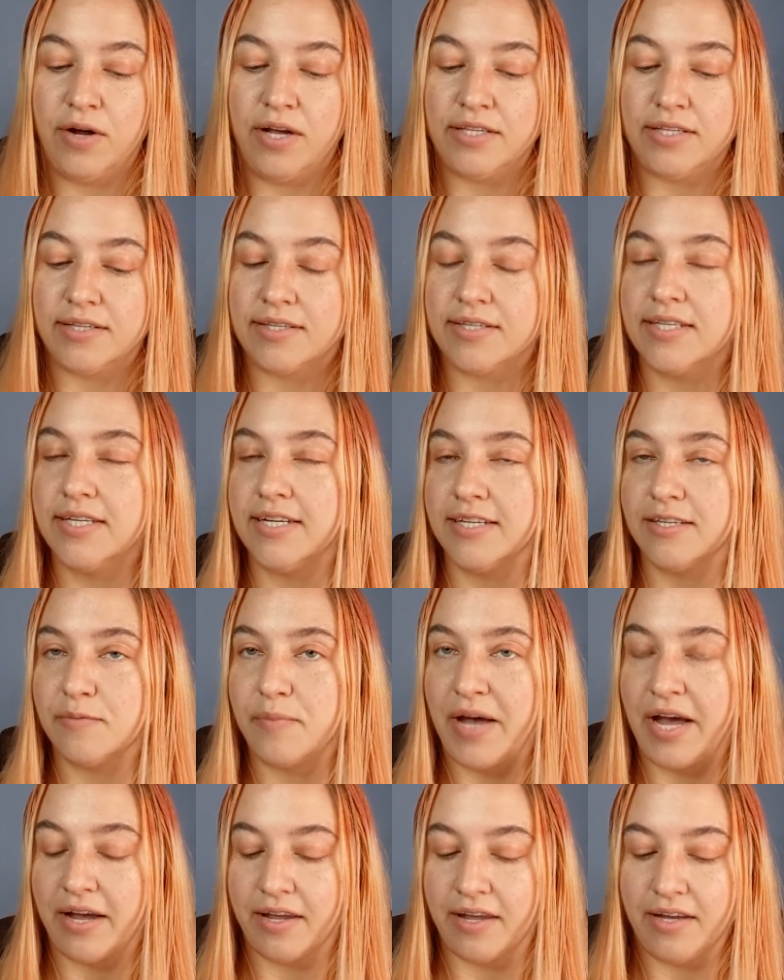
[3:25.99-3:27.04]
as it slinks
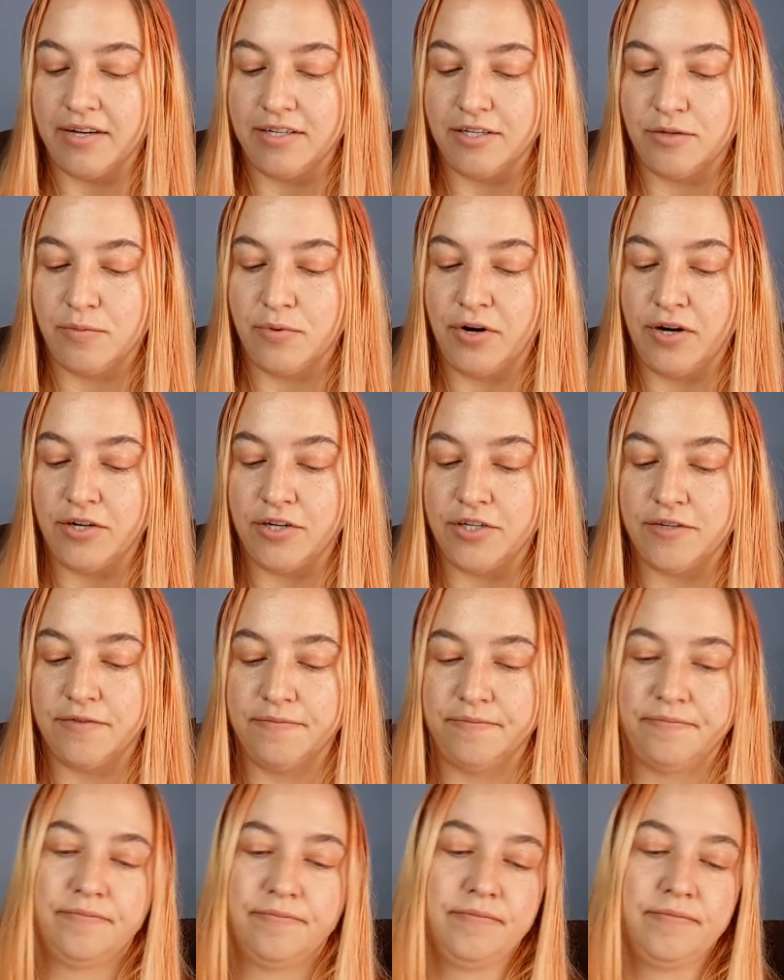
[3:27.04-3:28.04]
back into the brush.